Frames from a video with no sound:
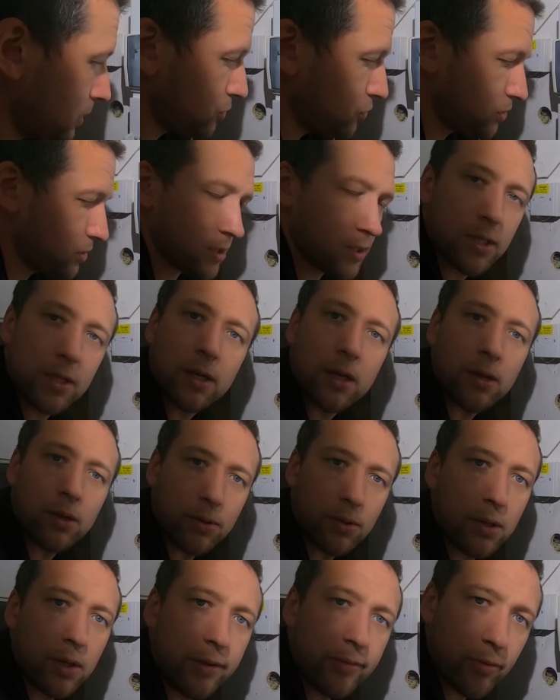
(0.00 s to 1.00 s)
interested to
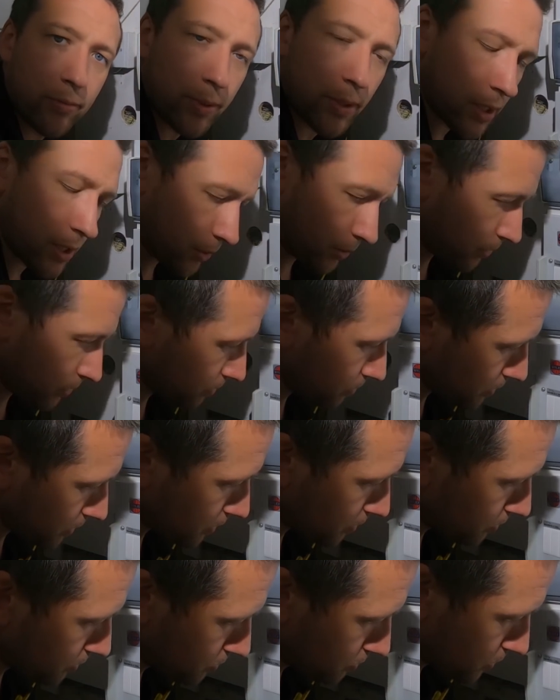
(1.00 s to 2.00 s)
know. Leave it below.
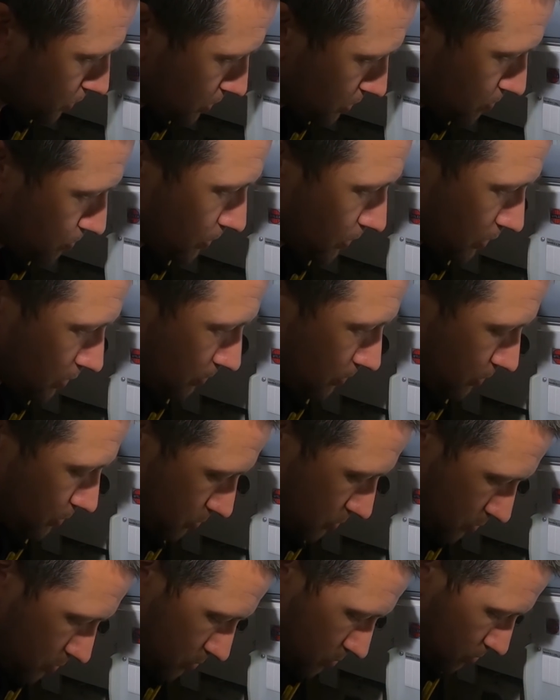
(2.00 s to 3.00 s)
How are you coping at the
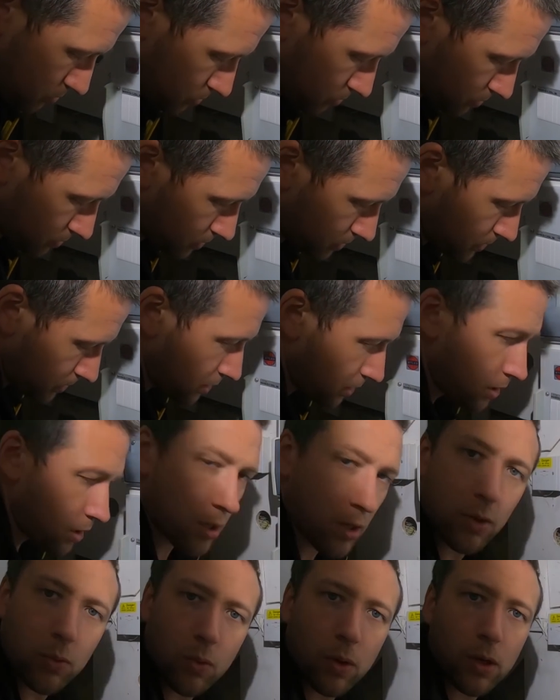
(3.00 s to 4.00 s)
moment,
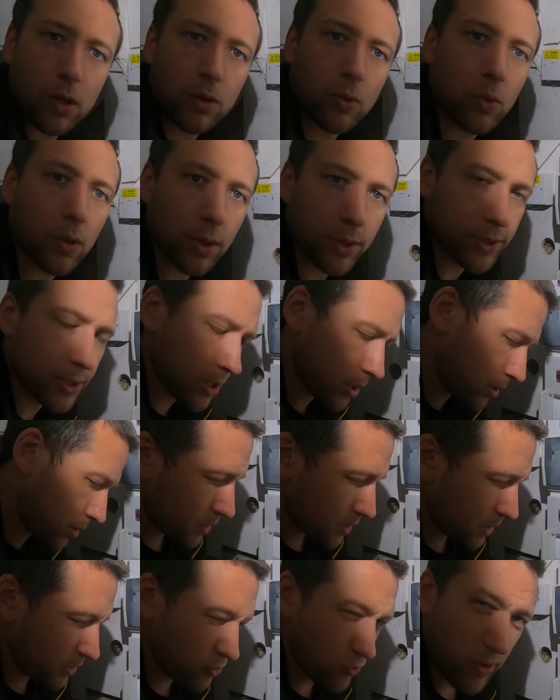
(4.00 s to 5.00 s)
work-wise?
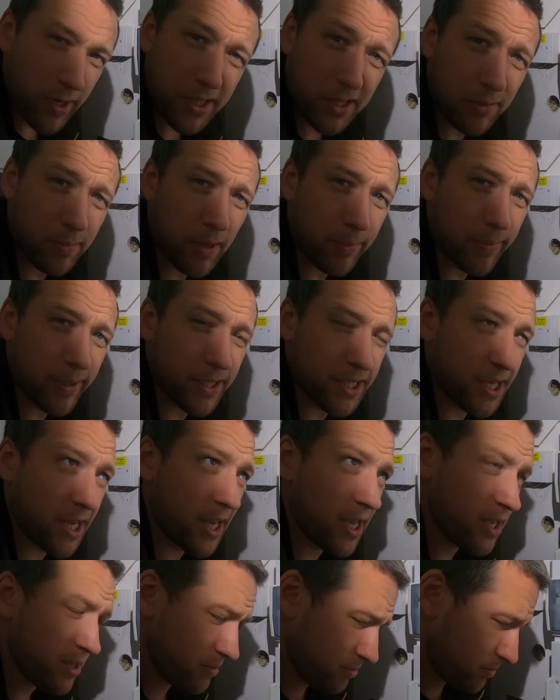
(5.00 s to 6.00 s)
It's reasonably busy
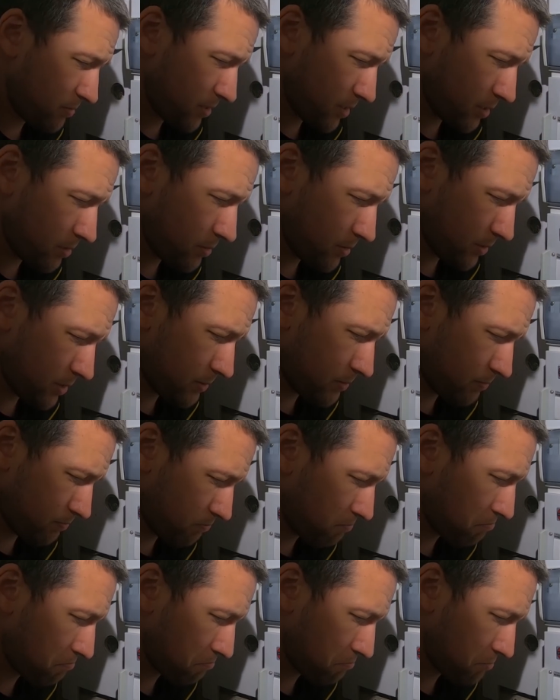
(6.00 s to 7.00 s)
here. You know, there's
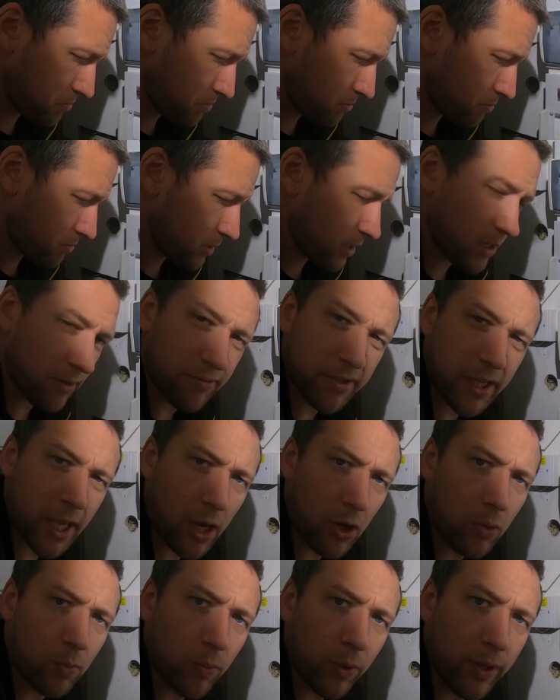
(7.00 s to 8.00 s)
enough to
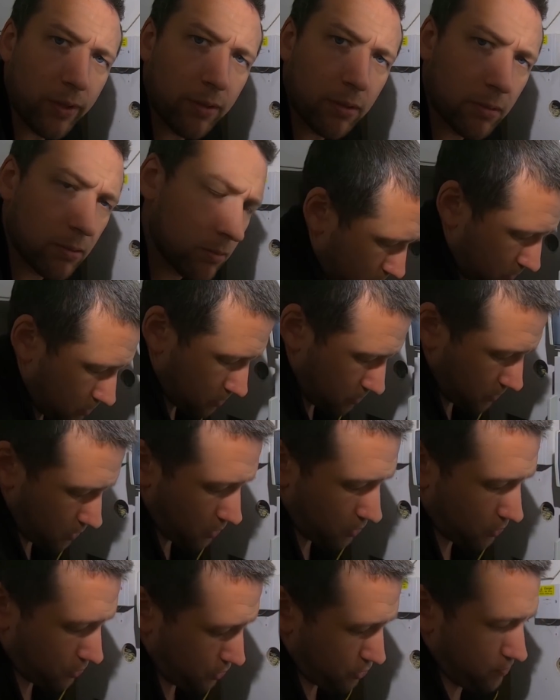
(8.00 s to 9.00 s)
get on with.
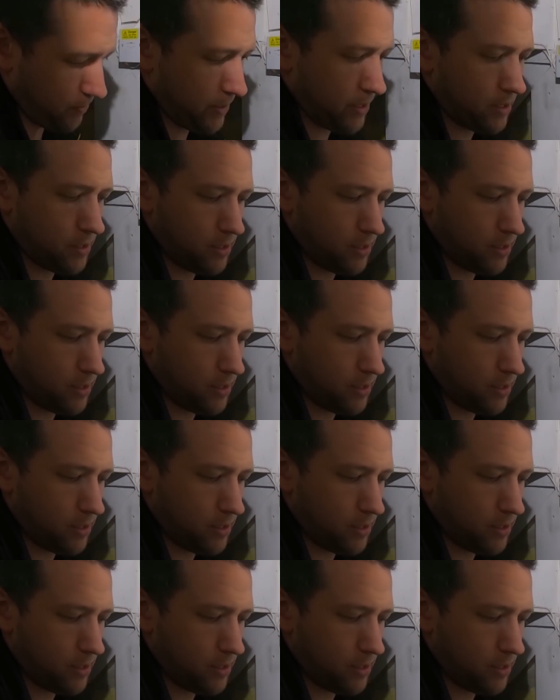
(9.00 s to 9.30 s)
A lot of the